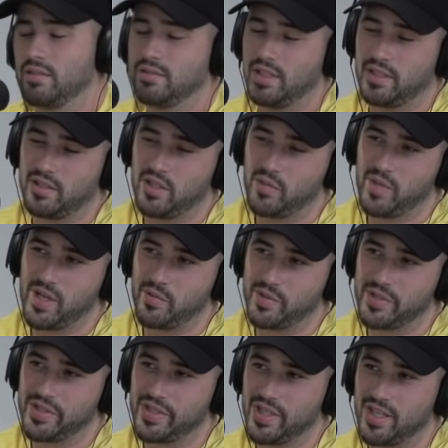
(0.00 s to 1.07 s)
I don't know, man. When
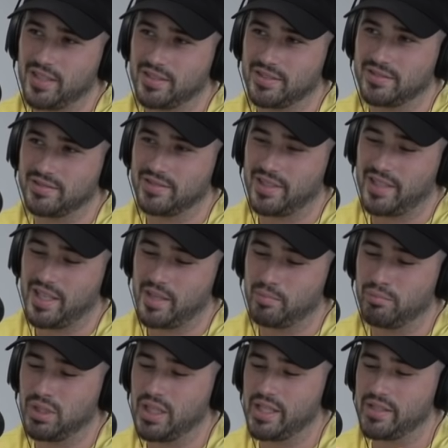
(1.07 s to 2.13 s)
you're young, it kind
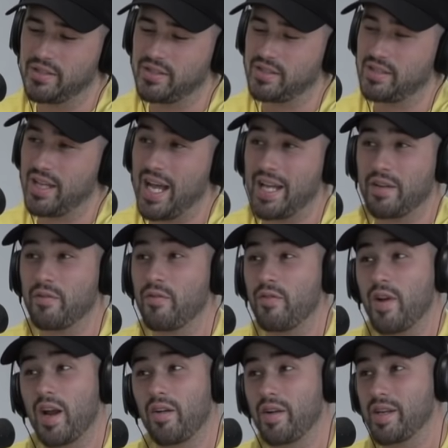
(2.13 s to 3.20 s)
of blends. I had a
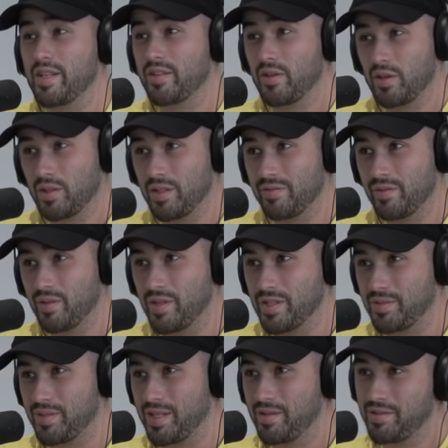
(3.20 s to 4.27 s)
very girly
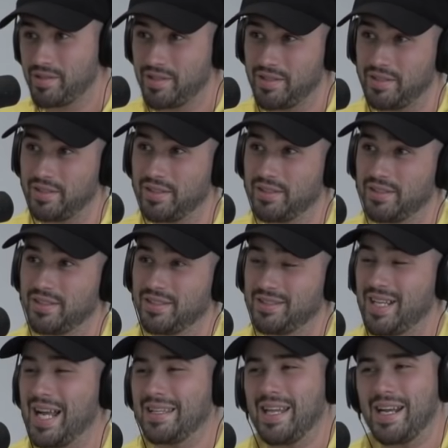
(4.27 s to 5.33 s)
voice when I was younger. Really?
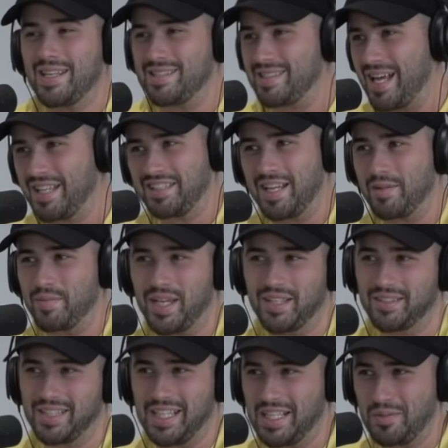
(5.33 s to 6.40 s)
What Not it that like? It's that that
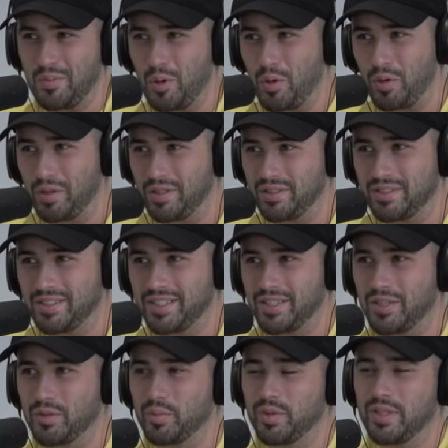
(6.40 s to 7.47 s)
manly anymore. Yeah. You
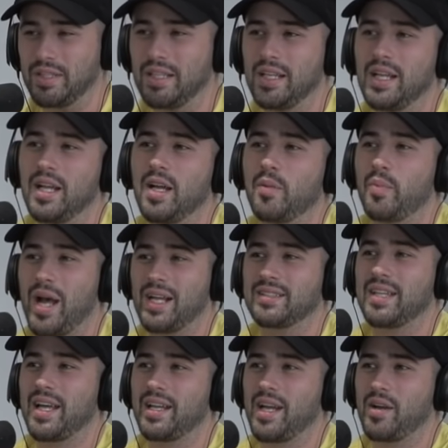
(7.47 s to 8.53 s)
know, but
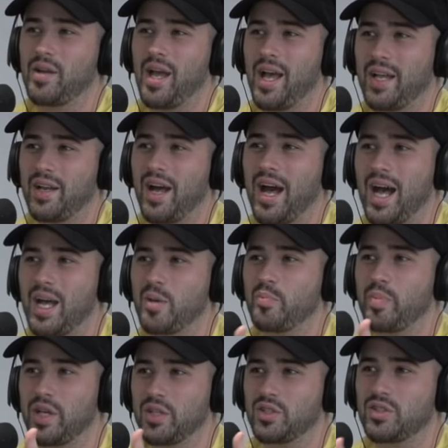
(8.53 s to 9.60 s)
back then I had a high
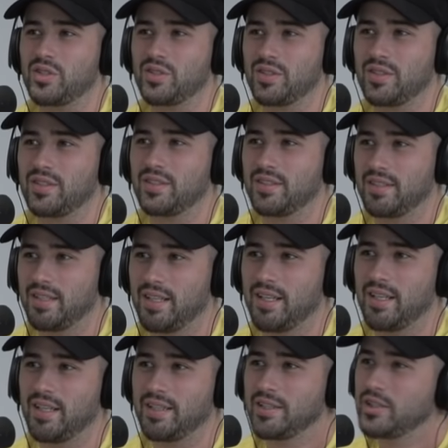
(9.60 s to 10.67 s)
pitched. Uh,